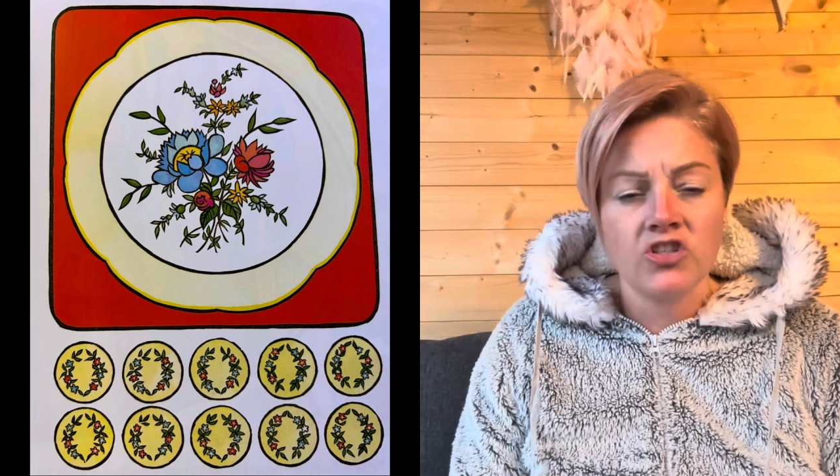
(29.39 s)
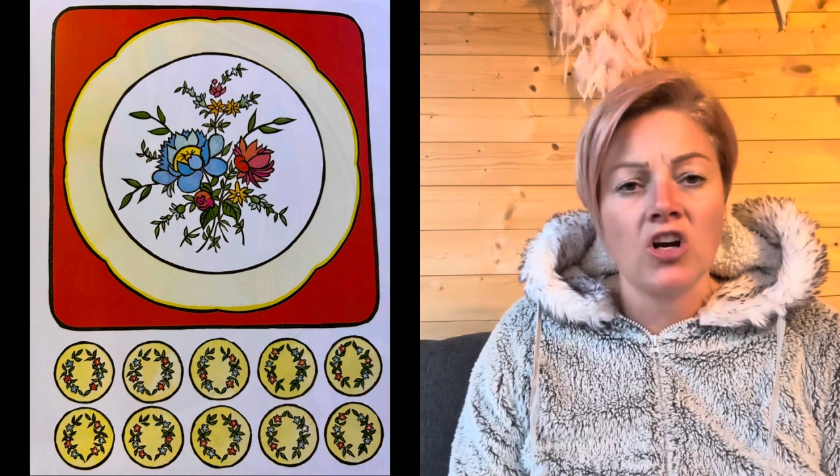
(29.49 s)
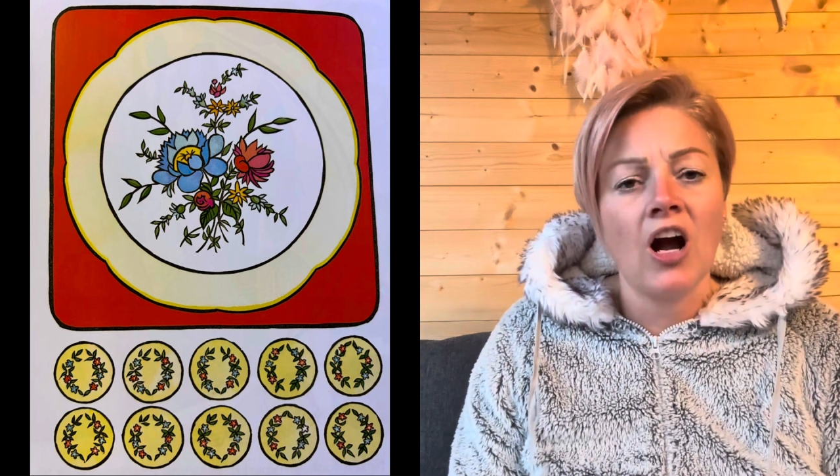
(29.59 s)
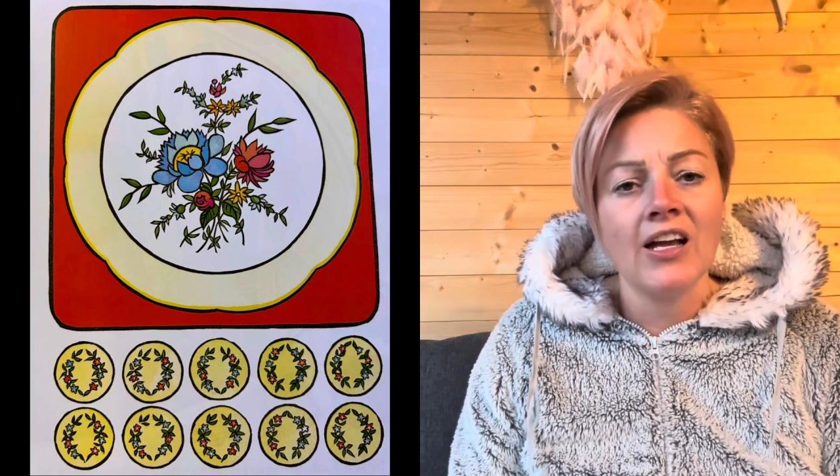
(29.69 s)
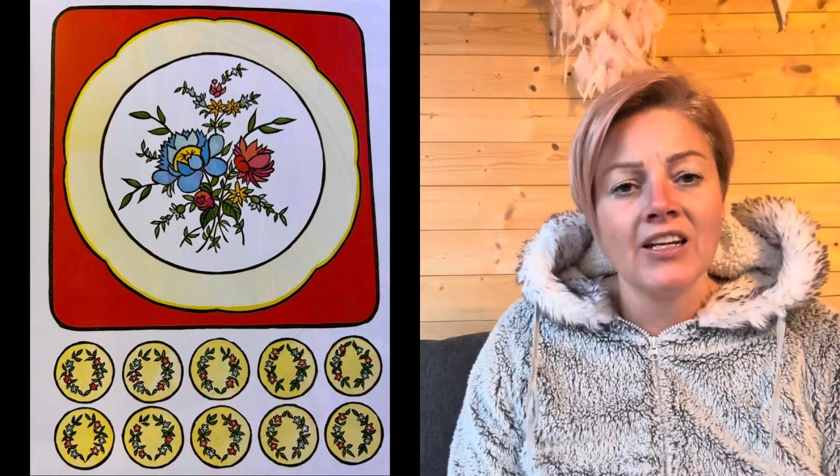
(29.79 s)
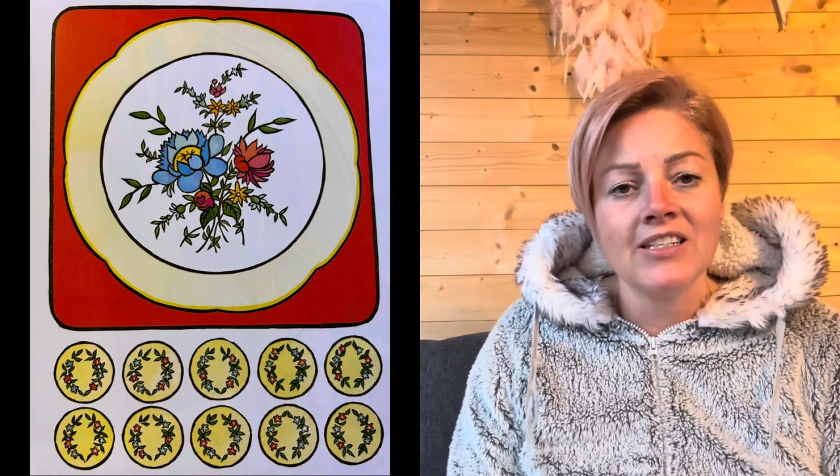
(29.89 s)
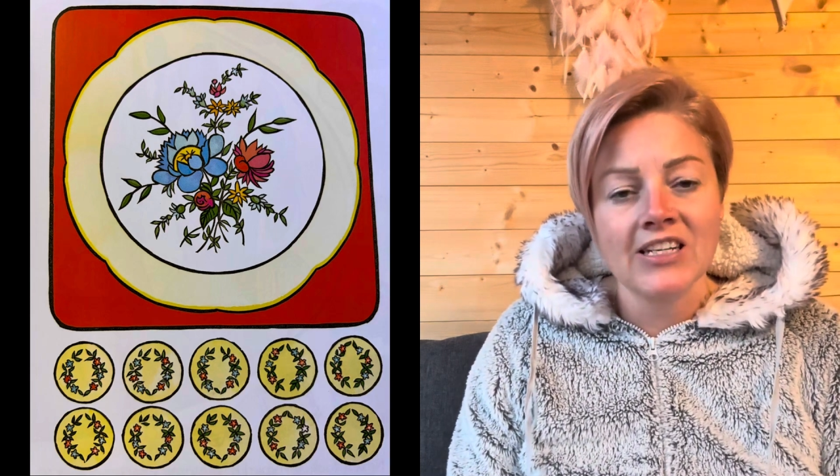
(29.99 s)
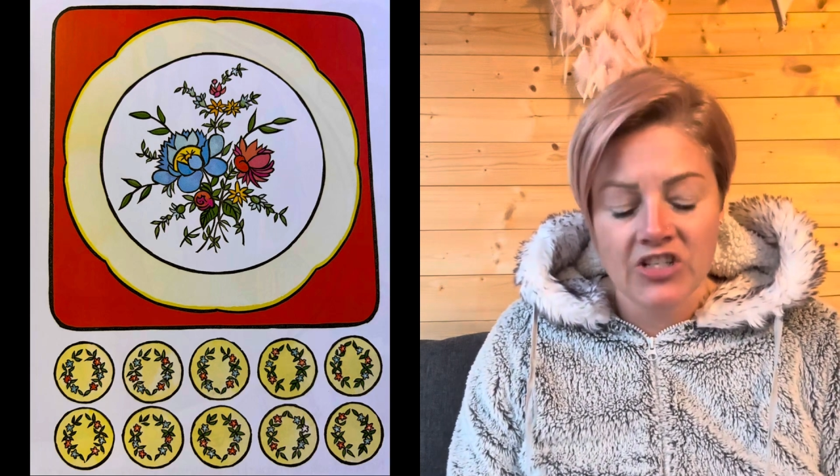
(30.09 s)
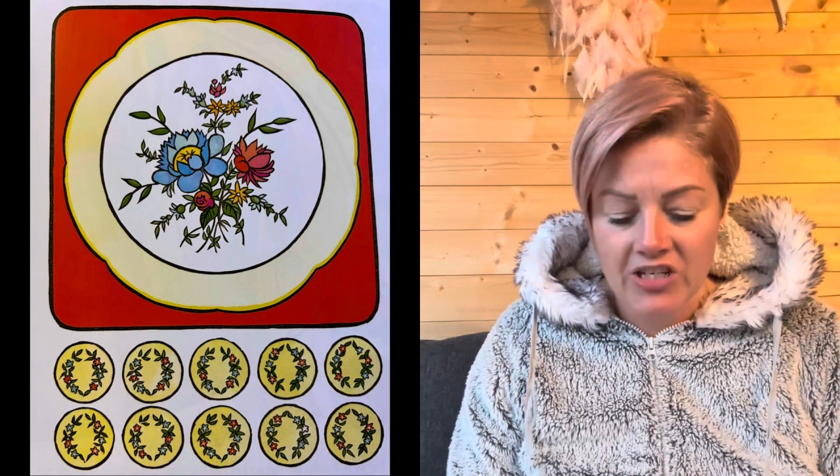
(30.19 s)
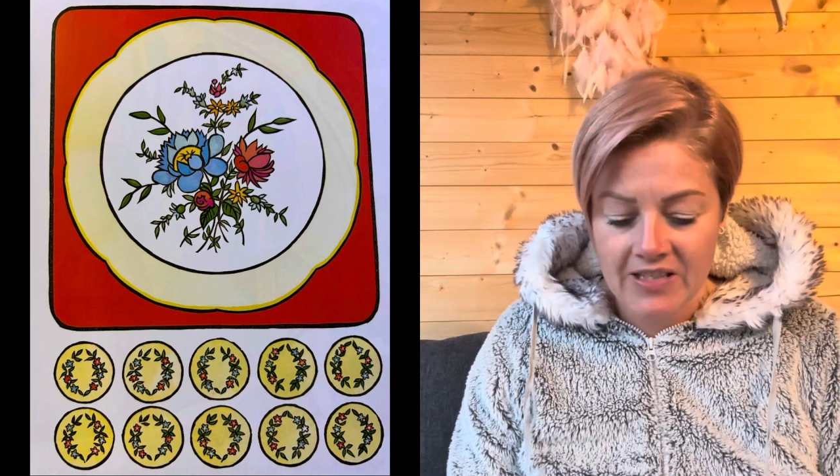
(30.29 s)
china
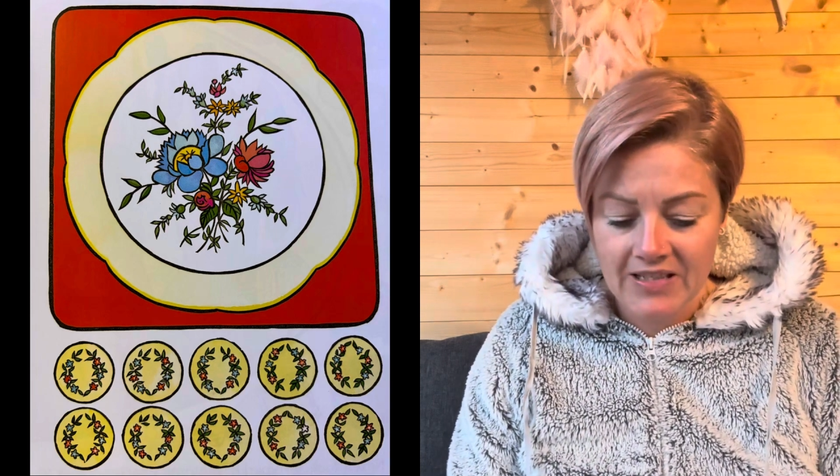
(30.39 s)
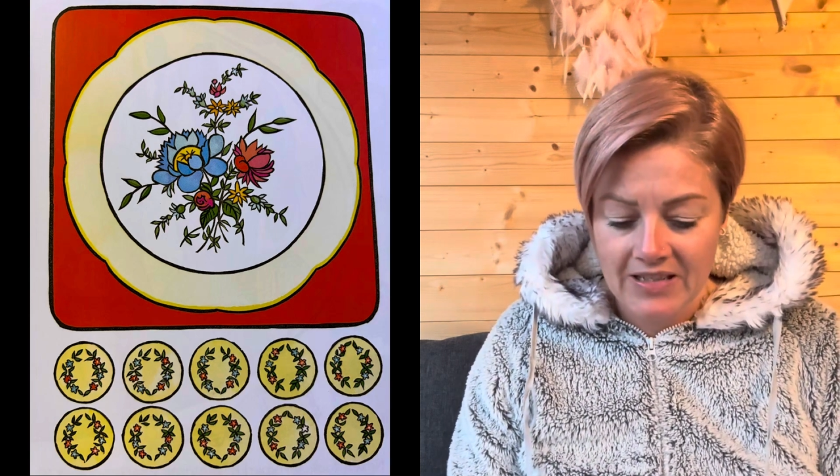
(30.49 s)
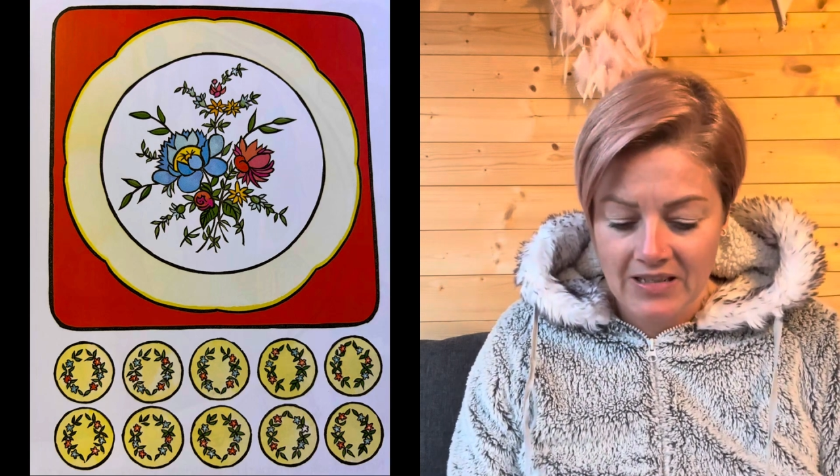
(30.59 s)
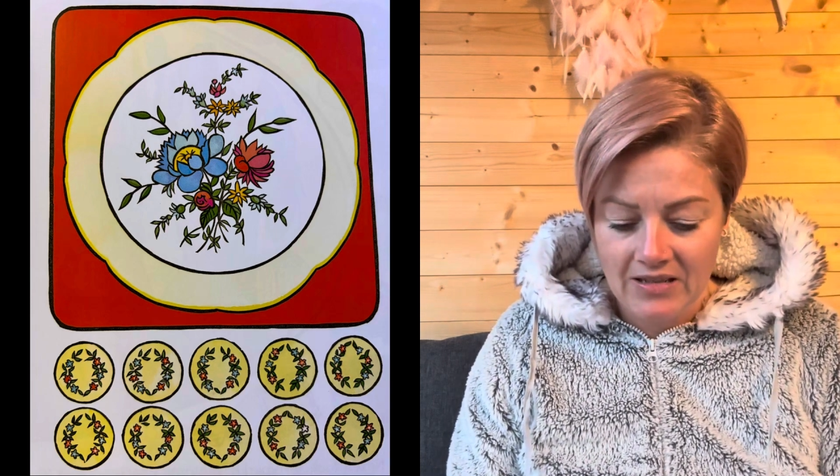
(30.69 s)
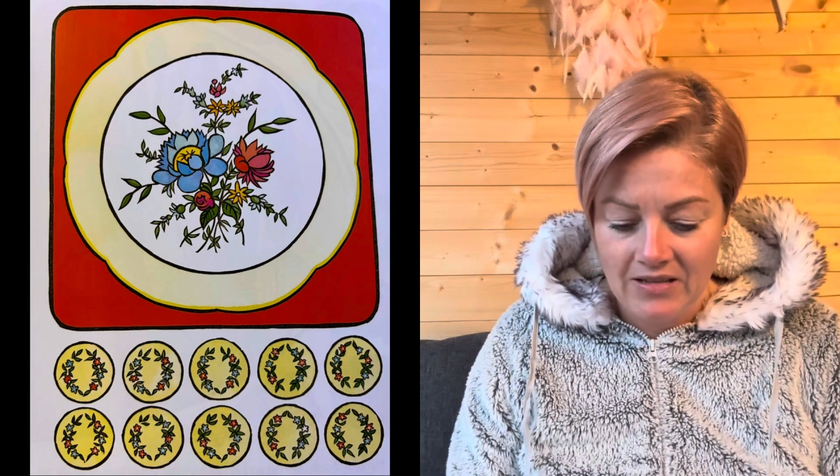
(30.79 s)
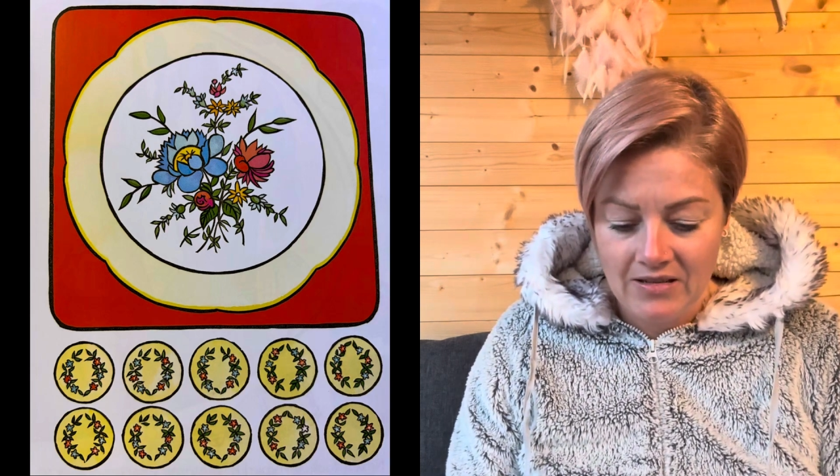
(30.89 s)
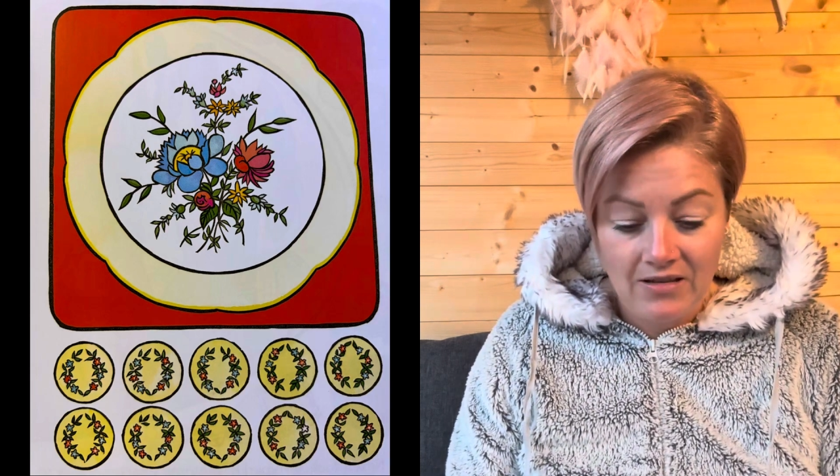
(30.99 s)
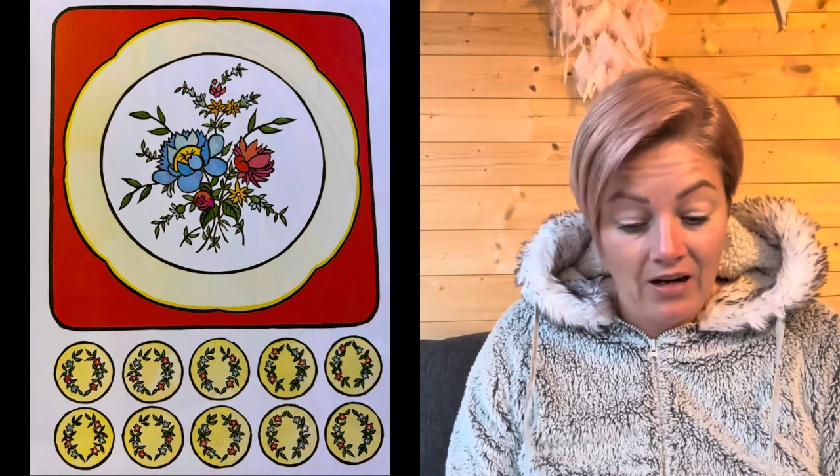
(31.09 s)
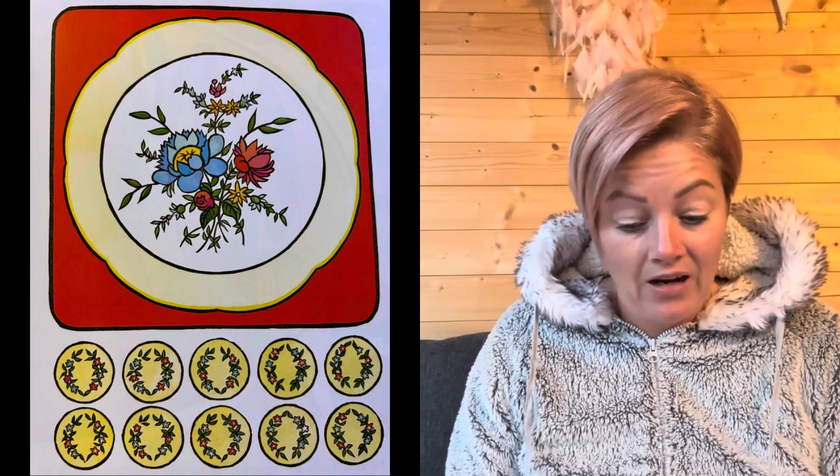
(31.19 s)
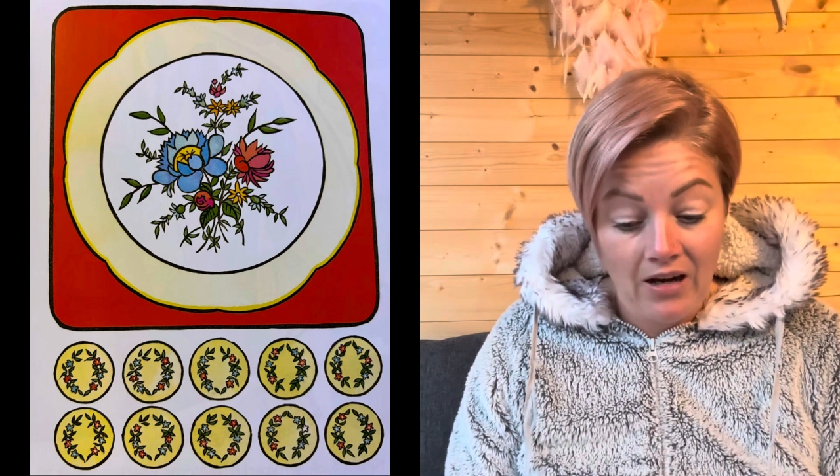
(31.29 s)
dishes.
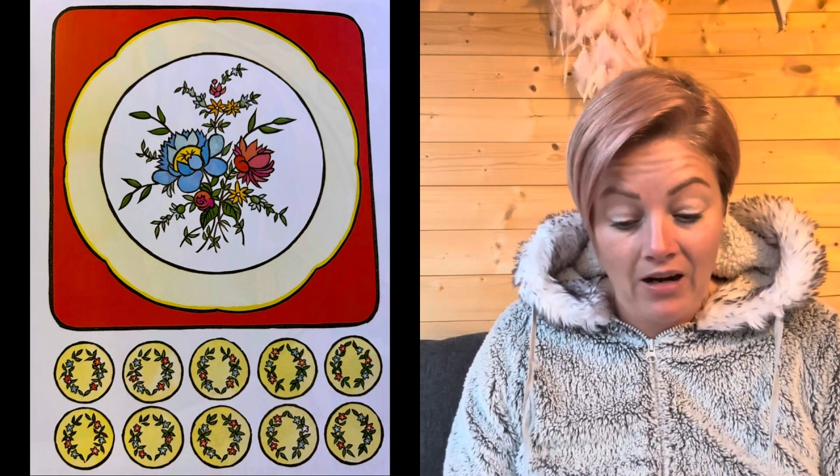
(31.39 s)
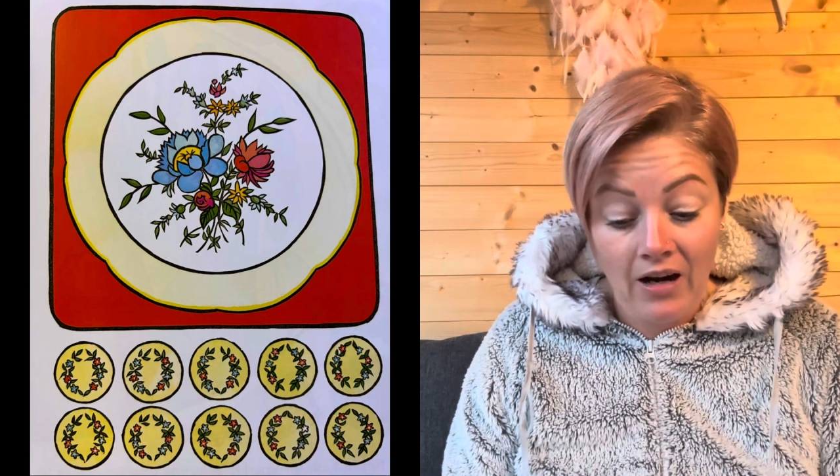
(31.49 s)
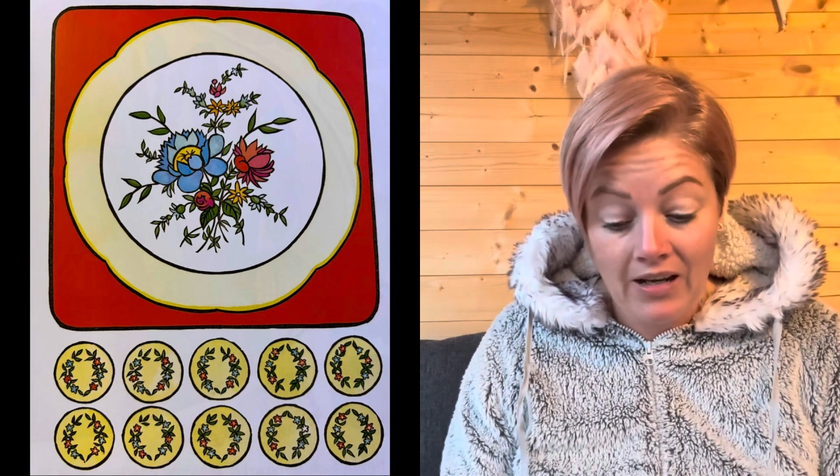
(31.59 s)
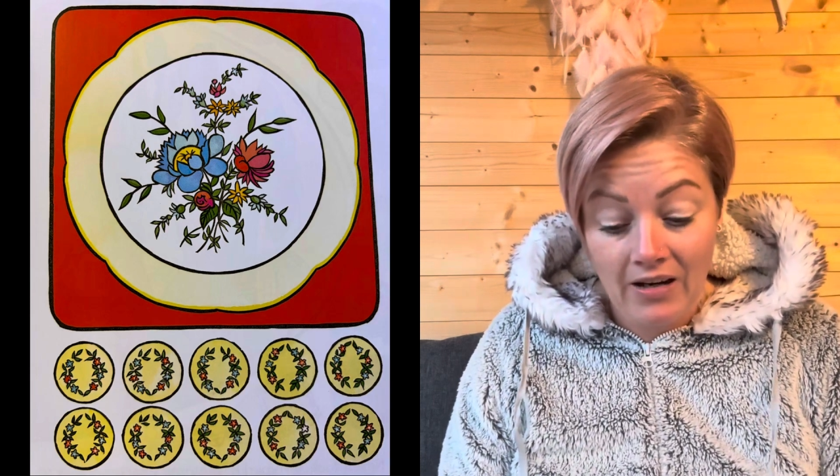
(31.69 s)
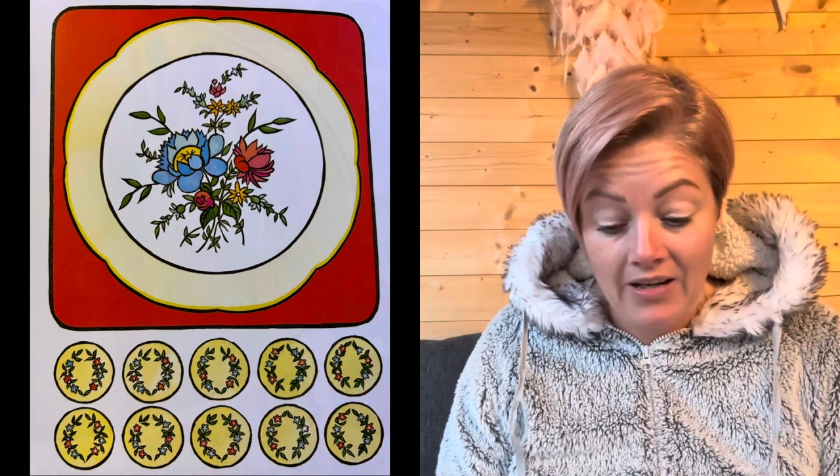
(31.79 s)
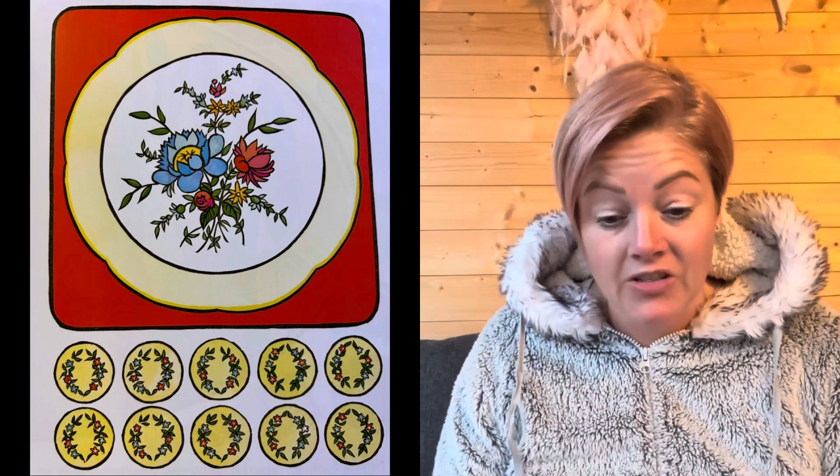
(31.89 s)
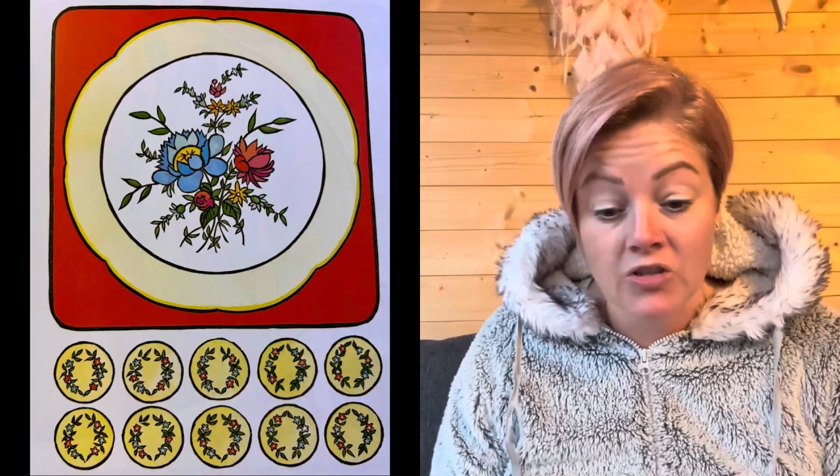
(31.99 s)
I like to